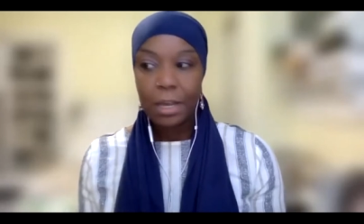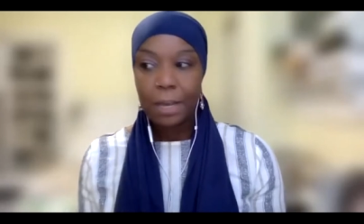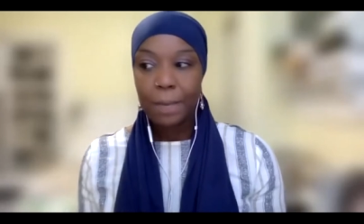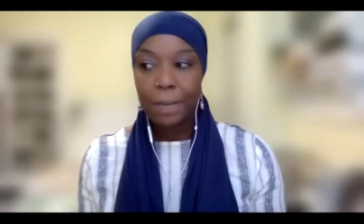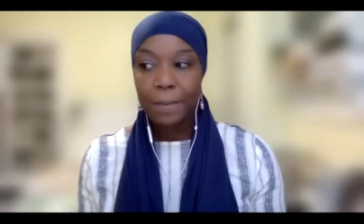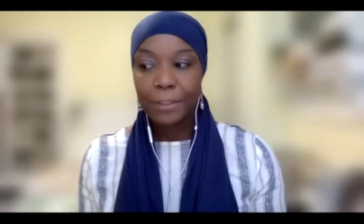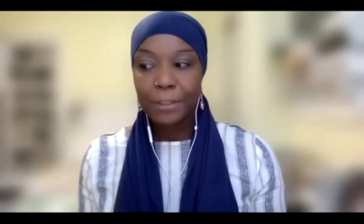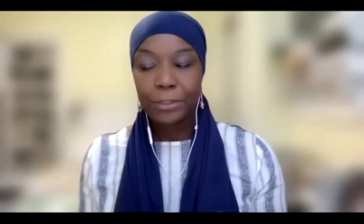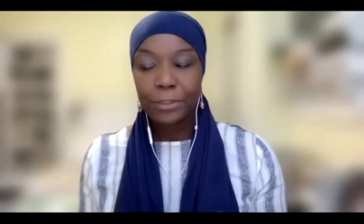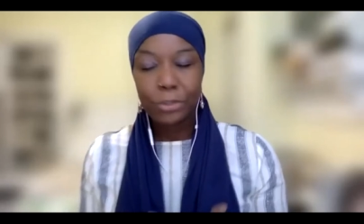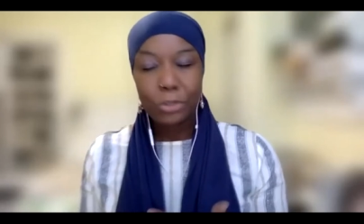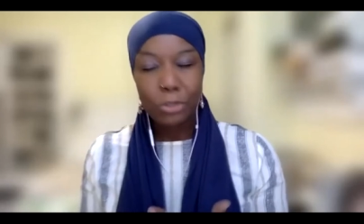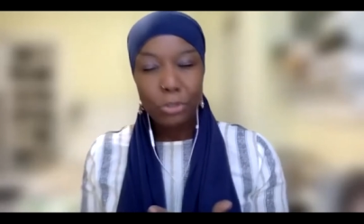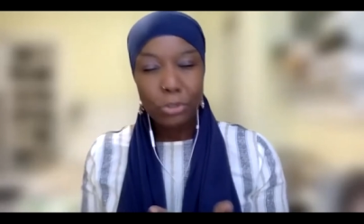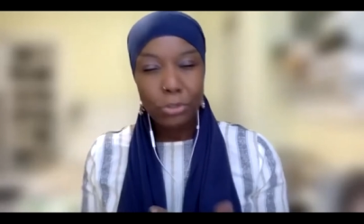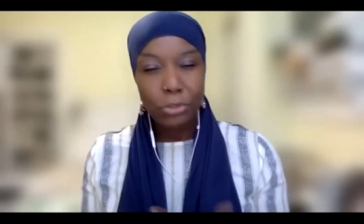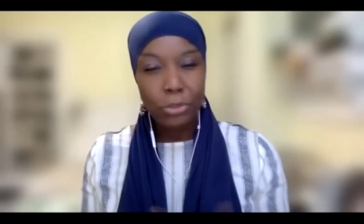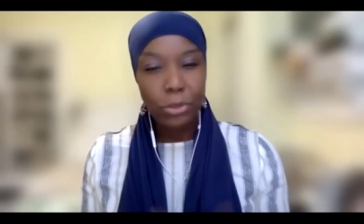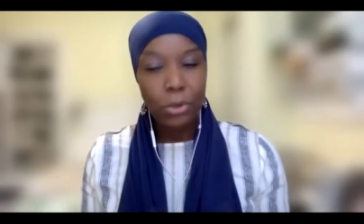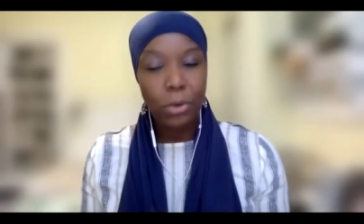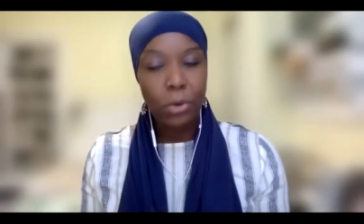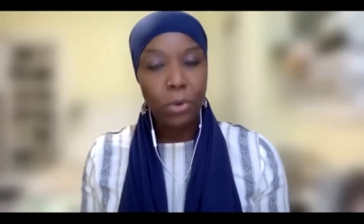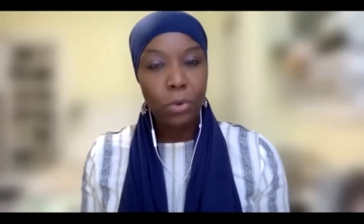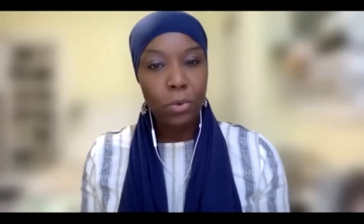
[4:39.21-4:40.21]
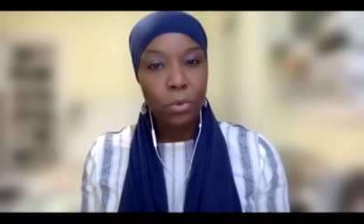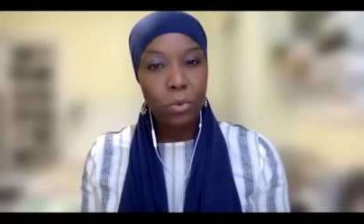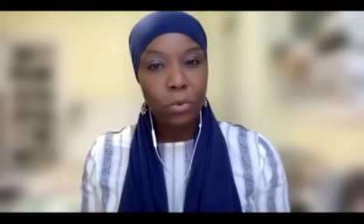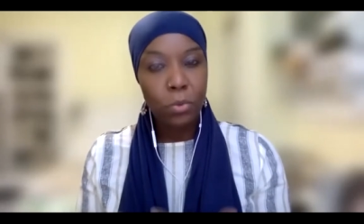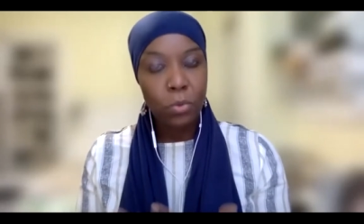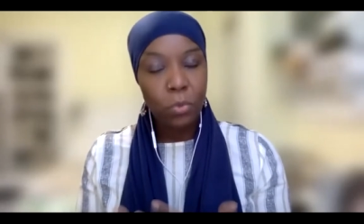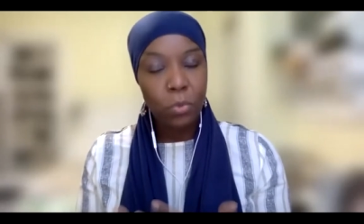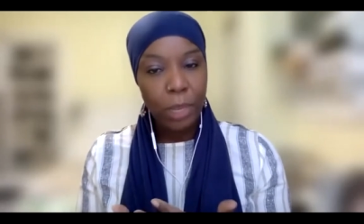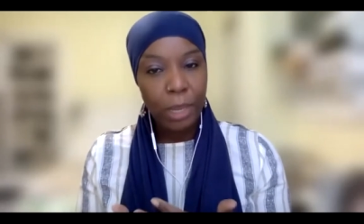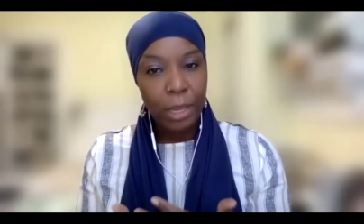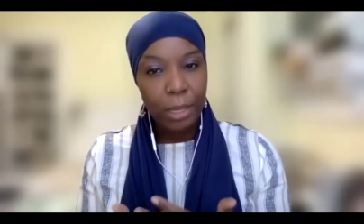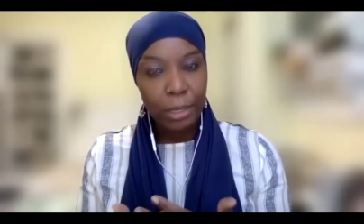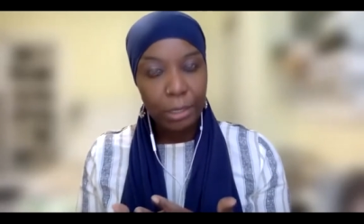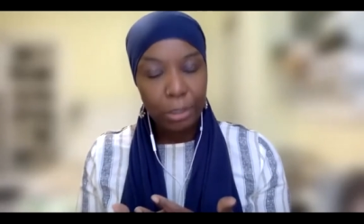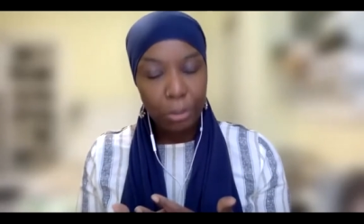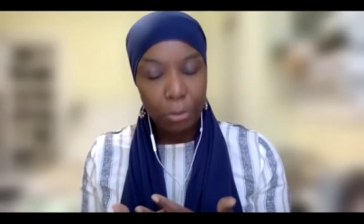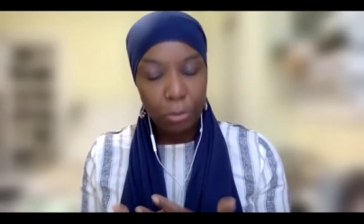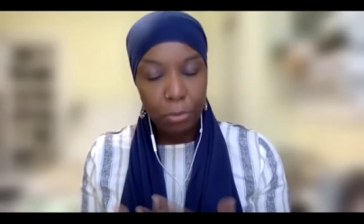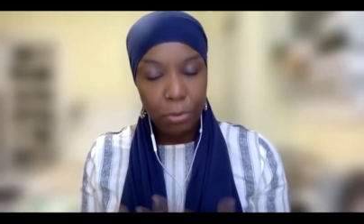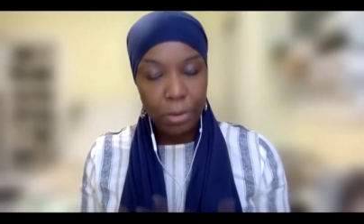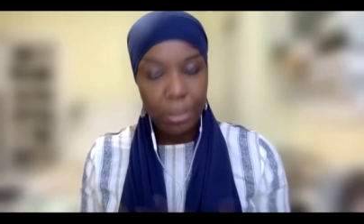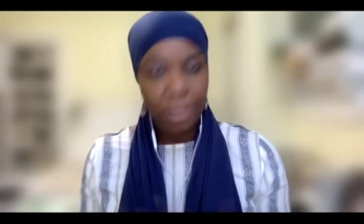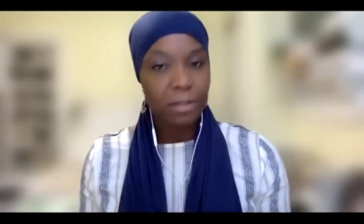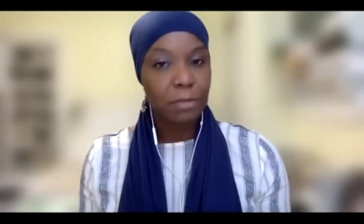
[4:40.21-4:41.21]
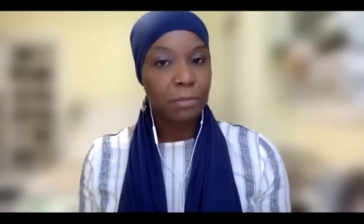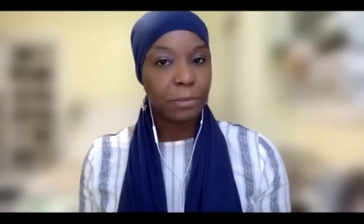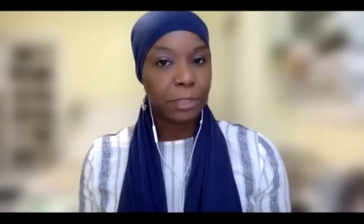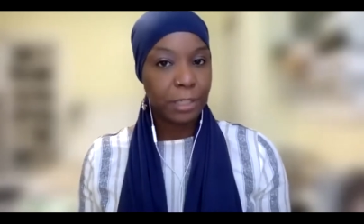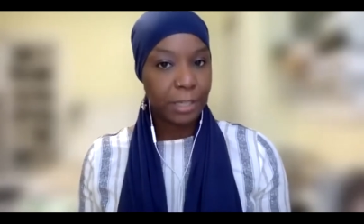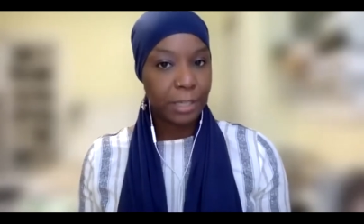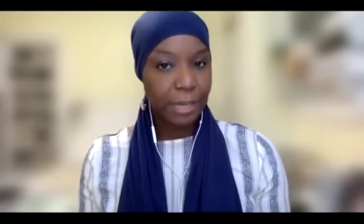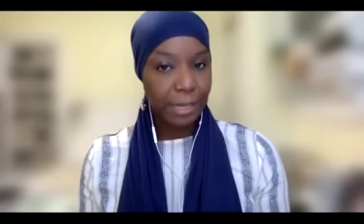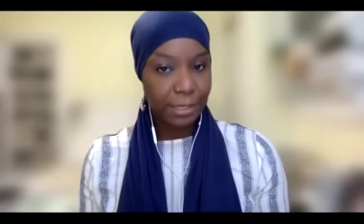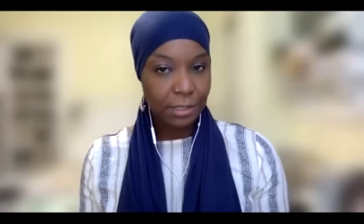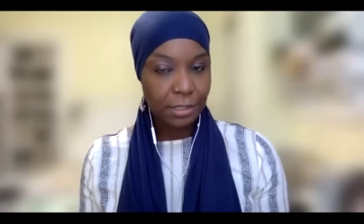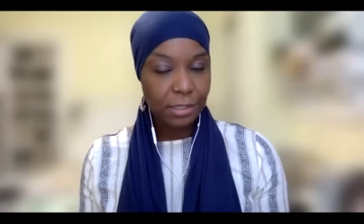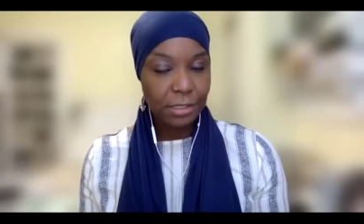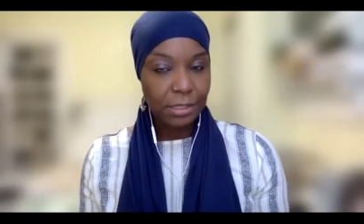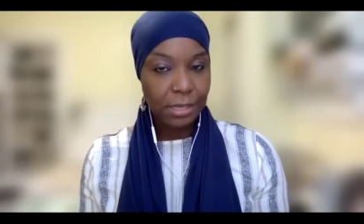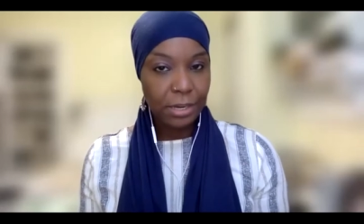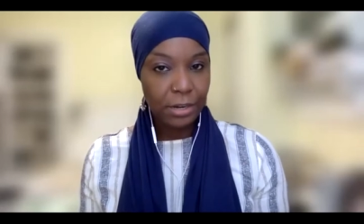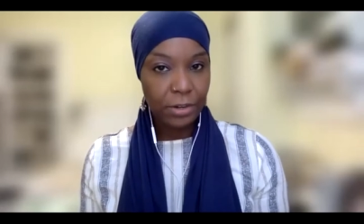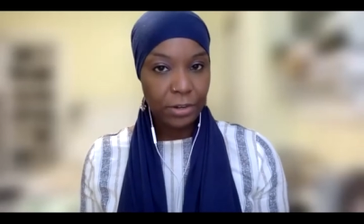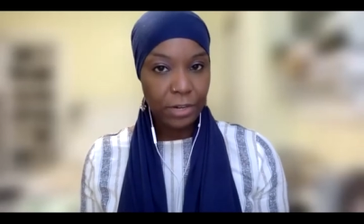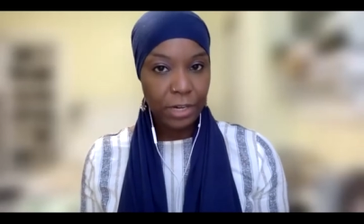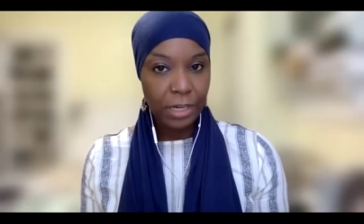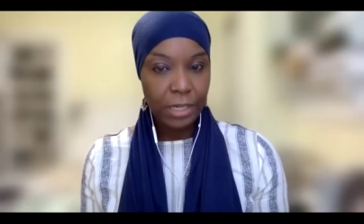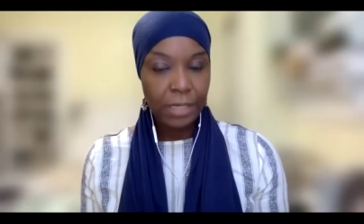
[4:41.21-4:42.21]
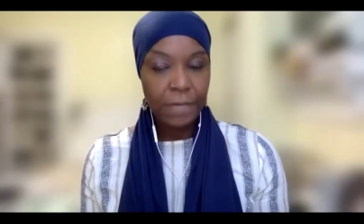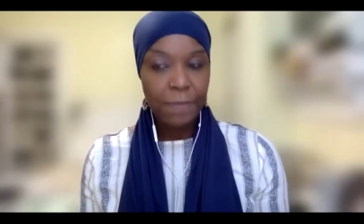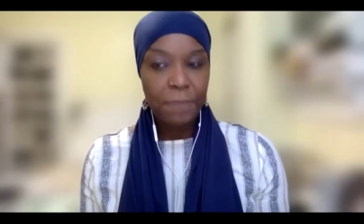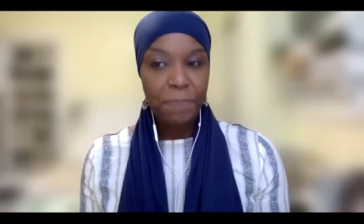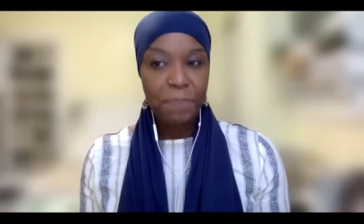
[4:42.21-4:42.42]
but they're so incredibly necessary.